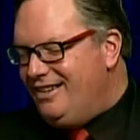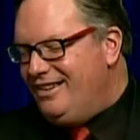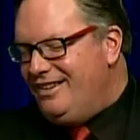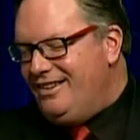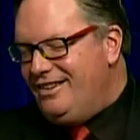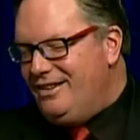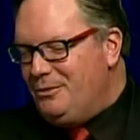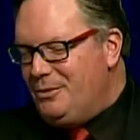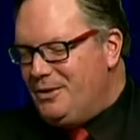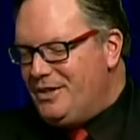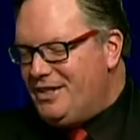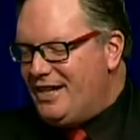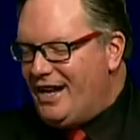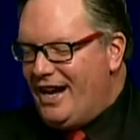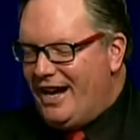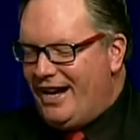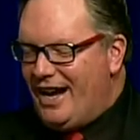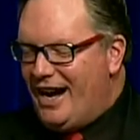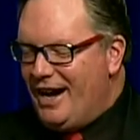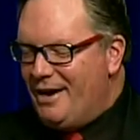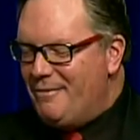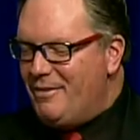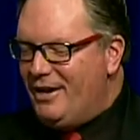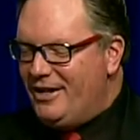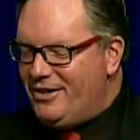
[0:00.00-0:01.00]
The reason
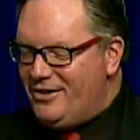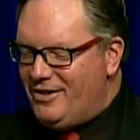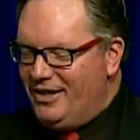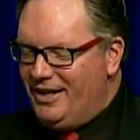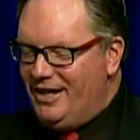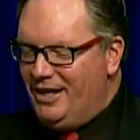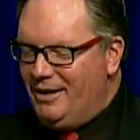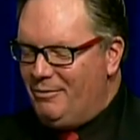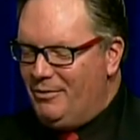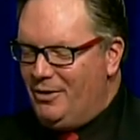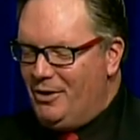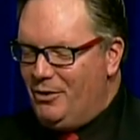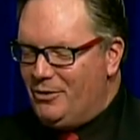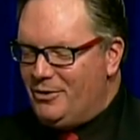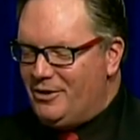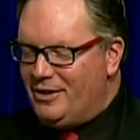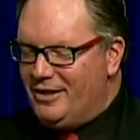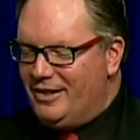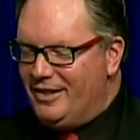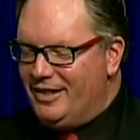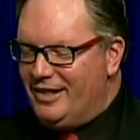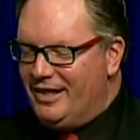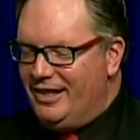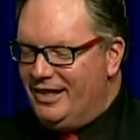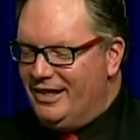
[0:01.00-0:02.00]
I mention
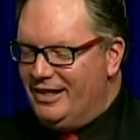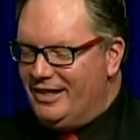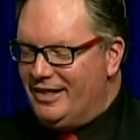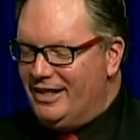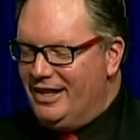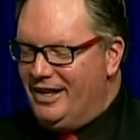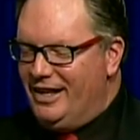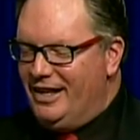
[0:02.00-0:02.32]
hypnosis is